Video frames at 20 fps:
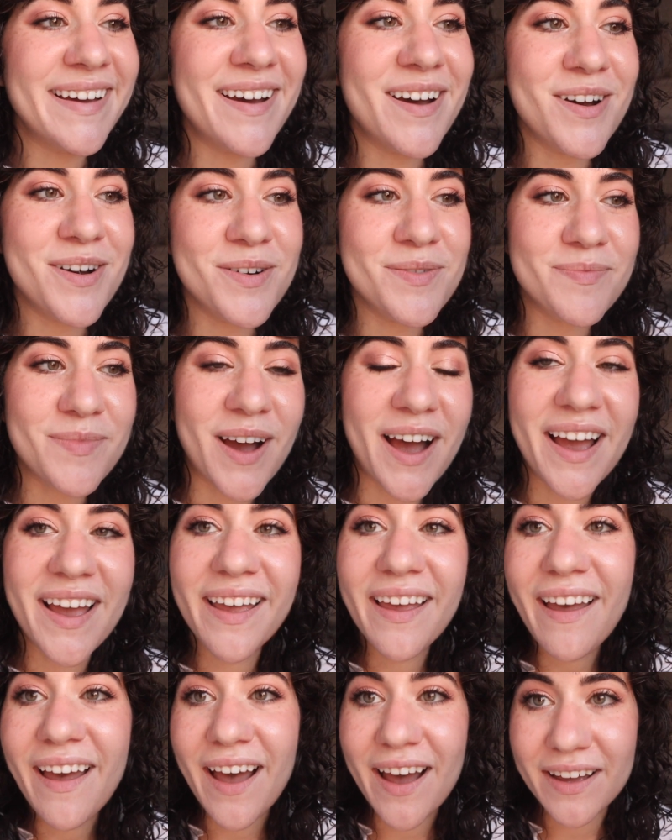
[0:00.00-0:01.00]
I
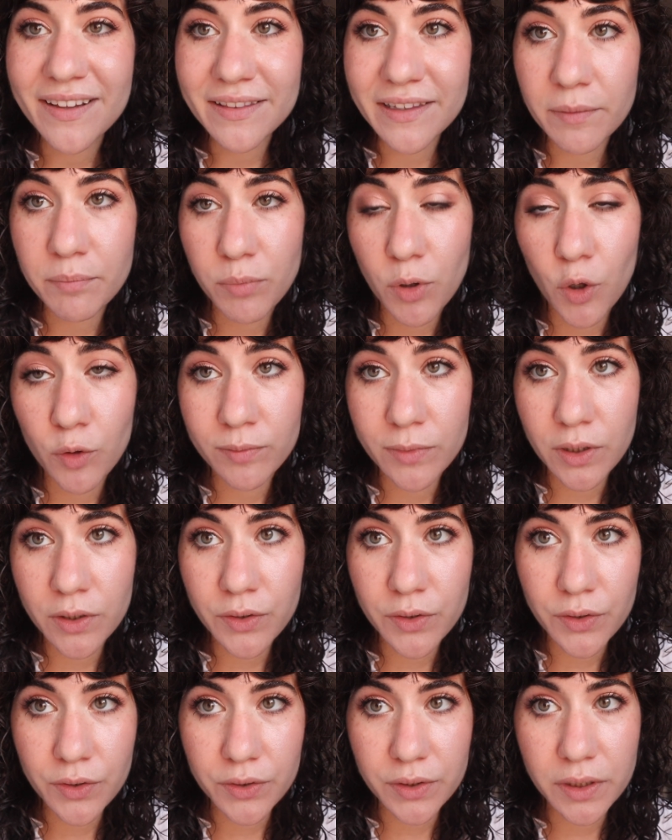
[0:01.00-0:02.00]
had lip balm on
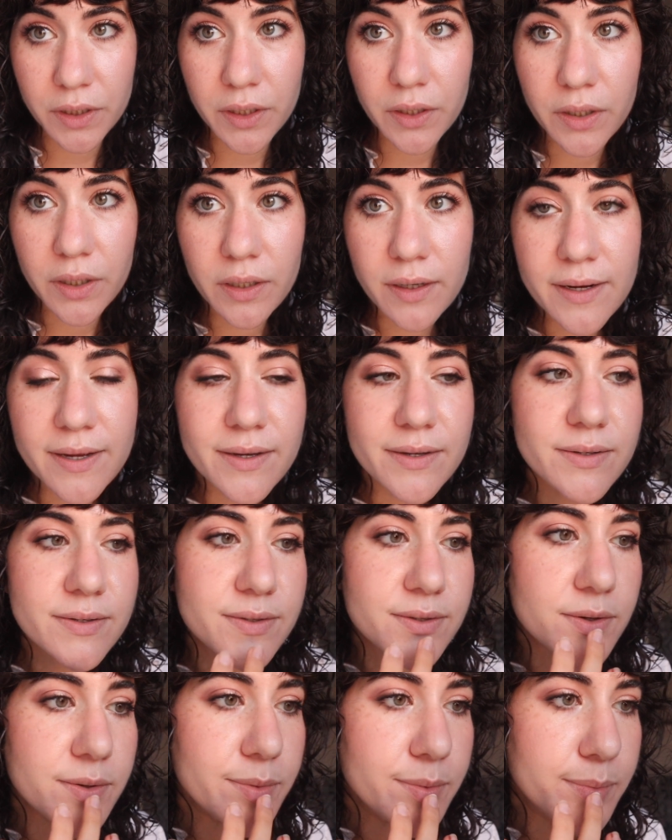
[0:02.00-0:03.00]
earlier,
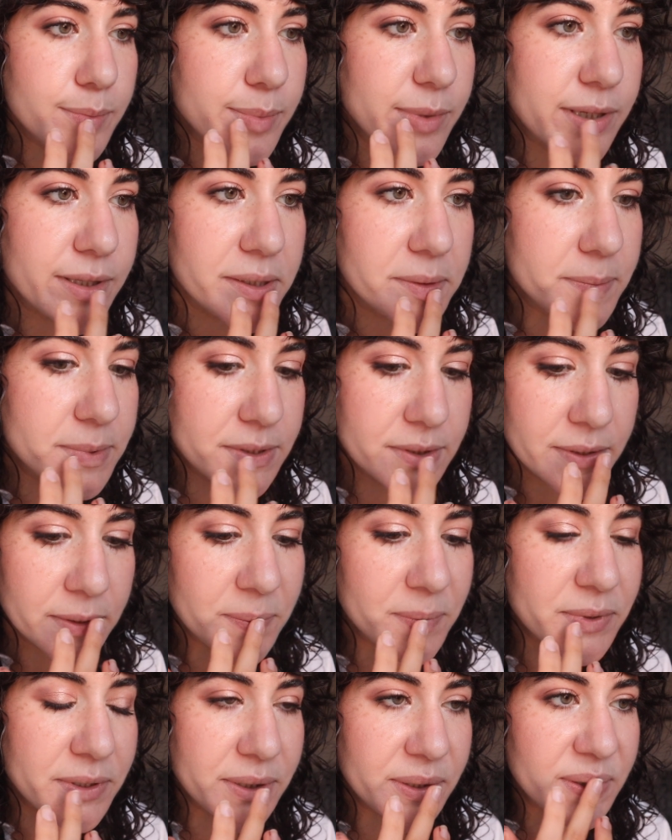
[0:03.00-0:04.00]
so my lips are in a
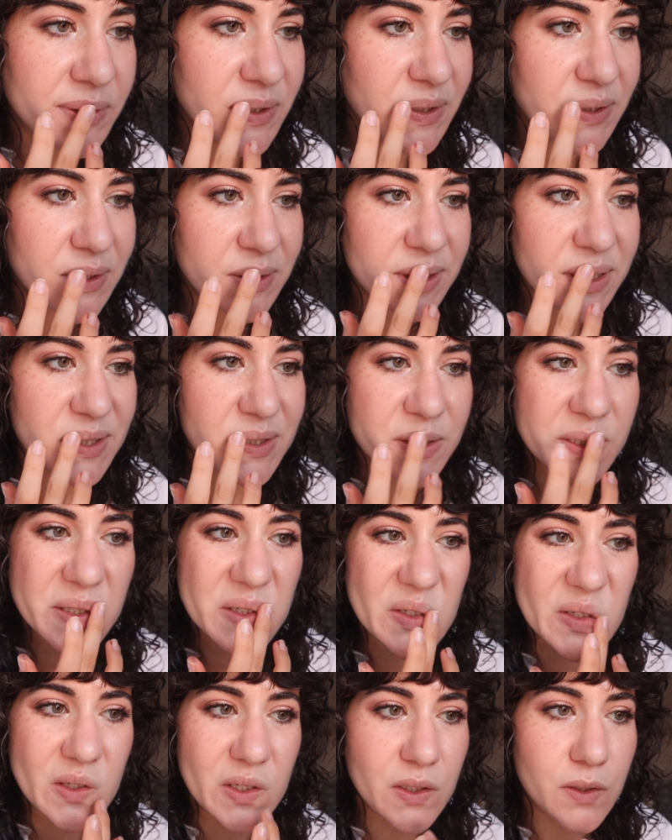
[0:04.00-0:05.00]
pretty good
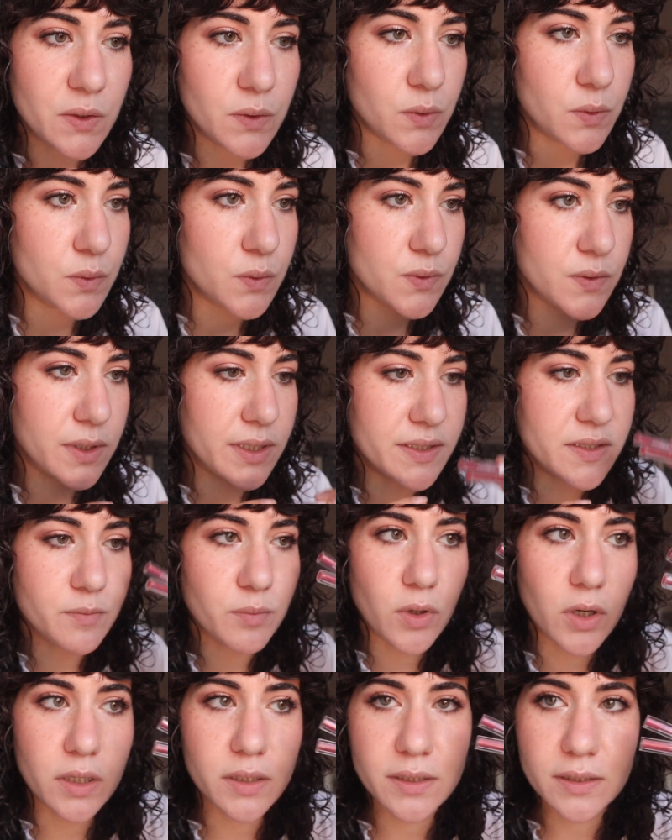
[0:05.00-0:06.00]
condition to use this
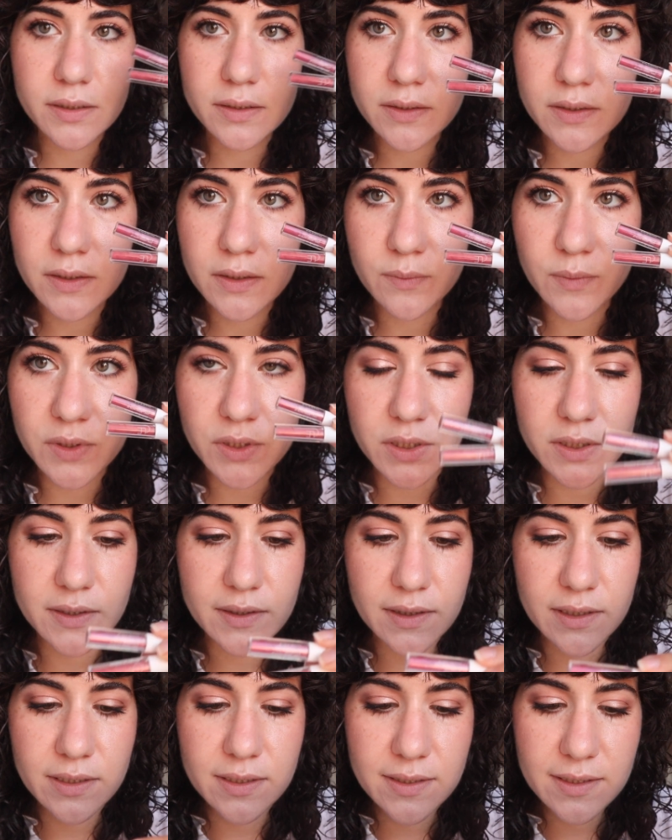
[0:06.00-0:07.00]
product, which is
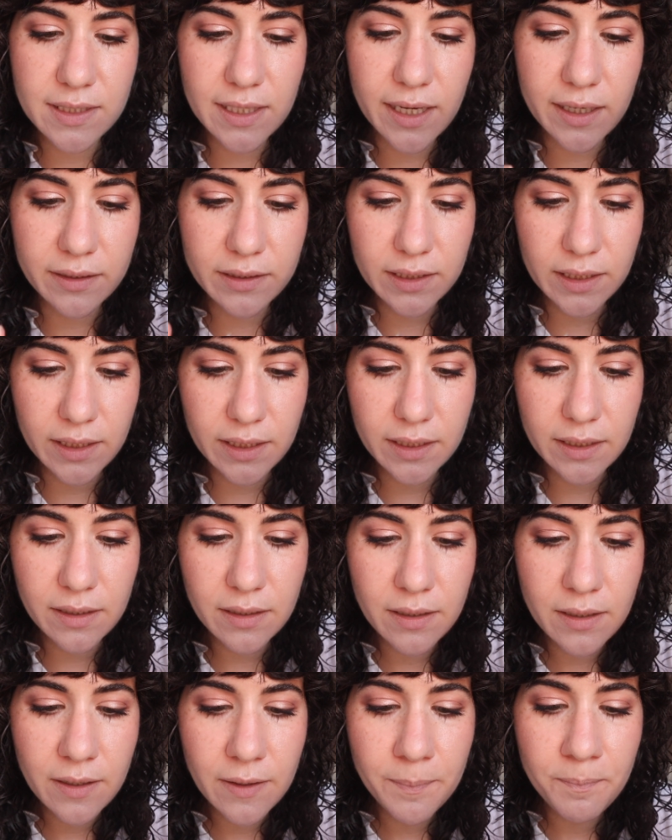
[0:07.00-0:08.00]
the CLE
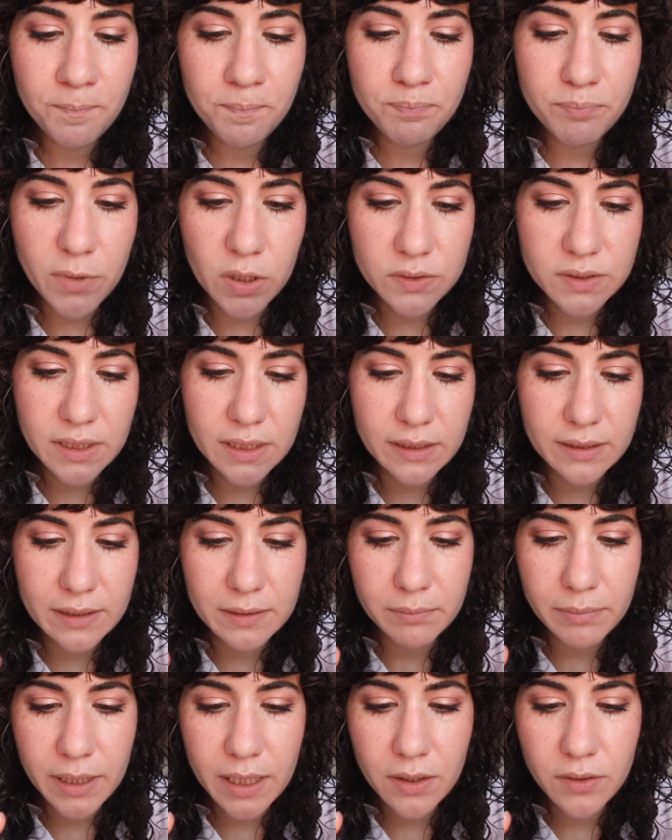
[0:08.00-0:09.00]
Melting
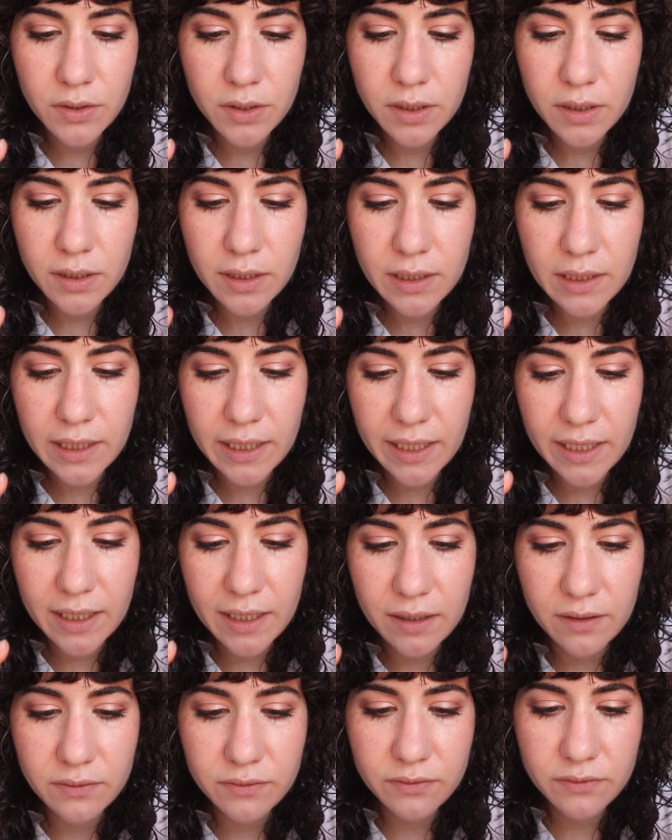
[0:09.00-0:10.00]
Lip Powder. And I
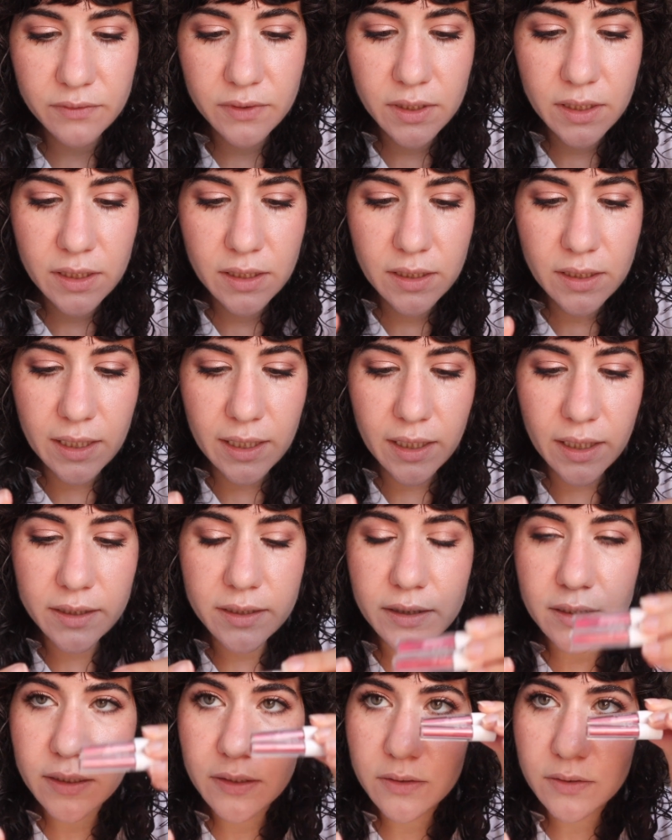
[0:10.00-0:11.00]
got
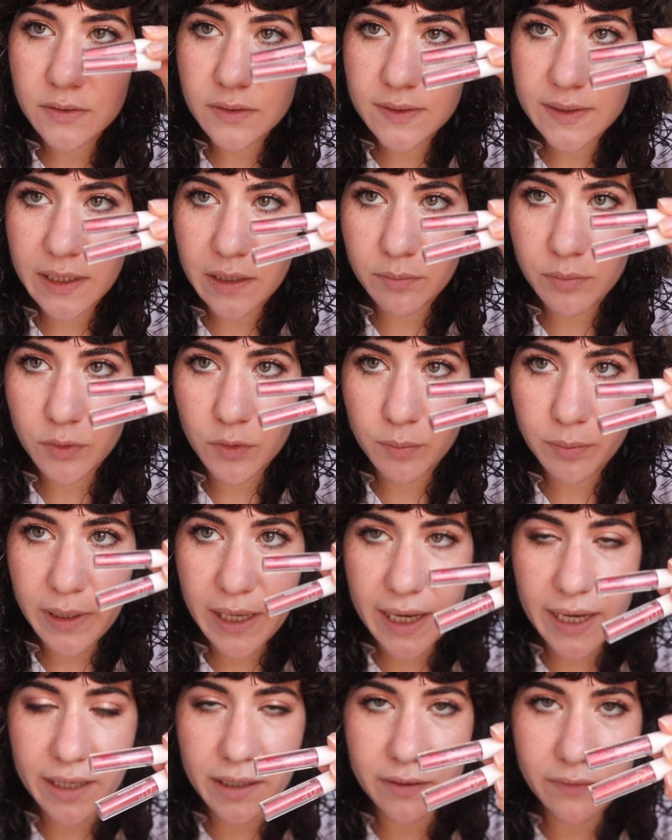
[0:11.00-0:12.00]
the little sample
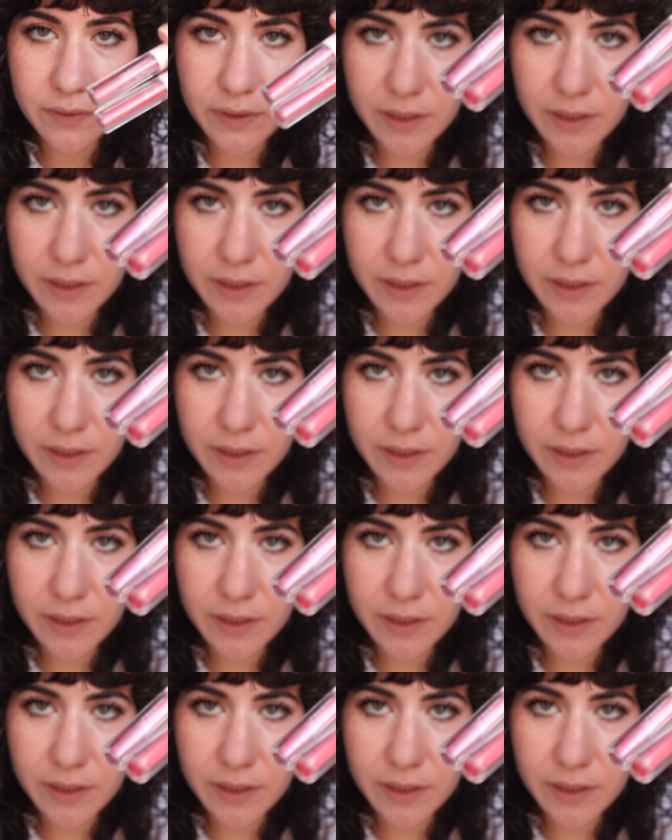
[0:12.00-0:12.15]
pack of